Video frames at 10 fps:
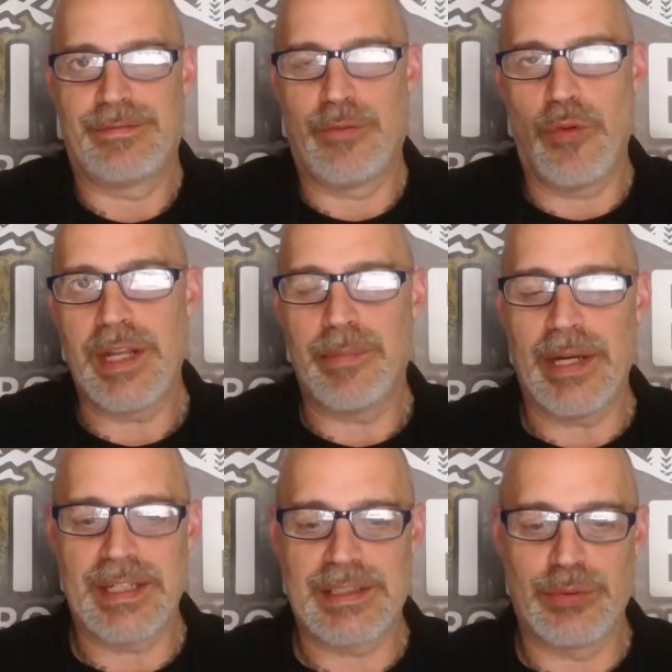
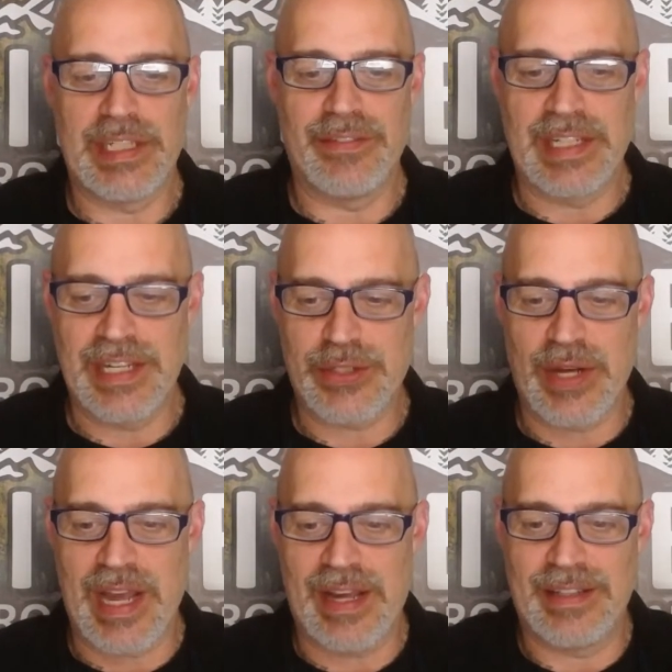$40 wouldn't even get you
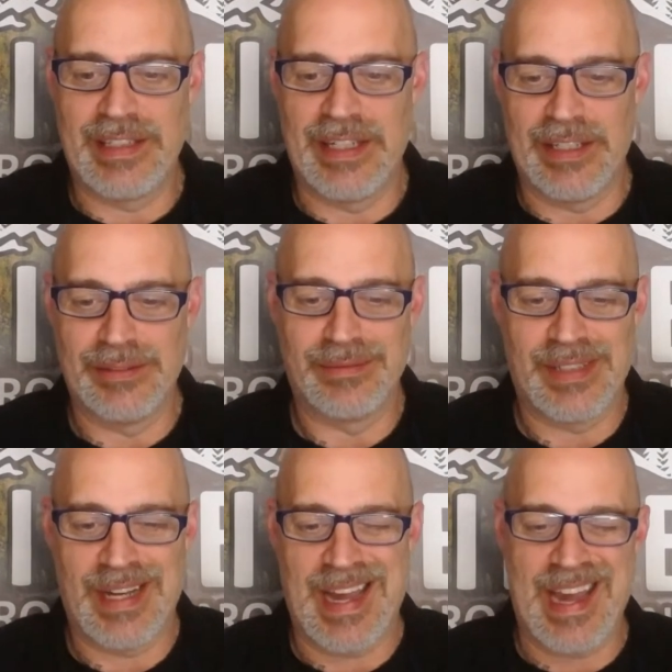a
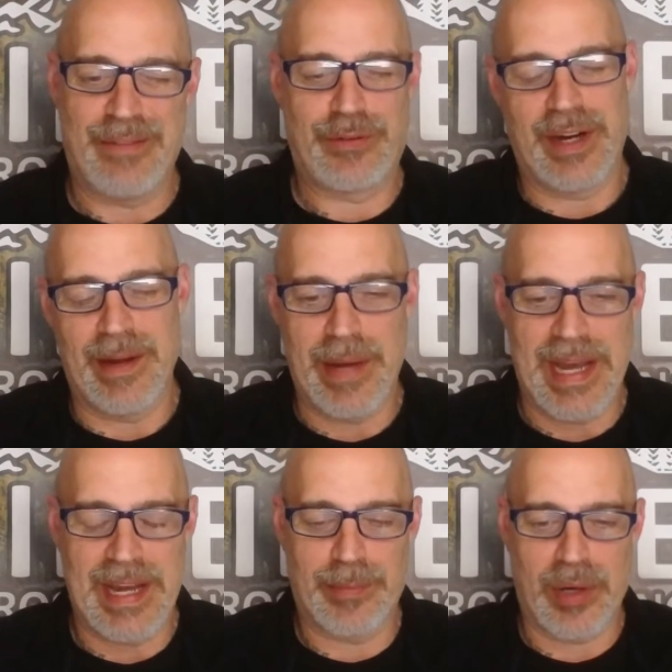half gram
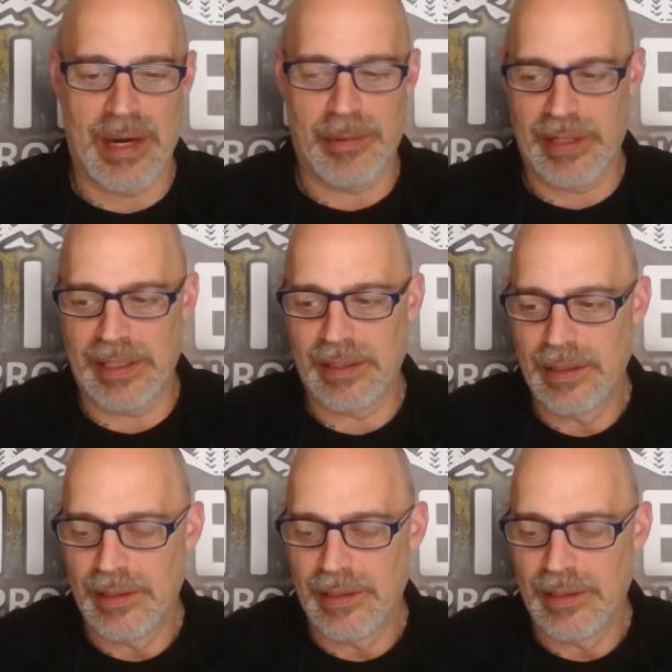bag probably.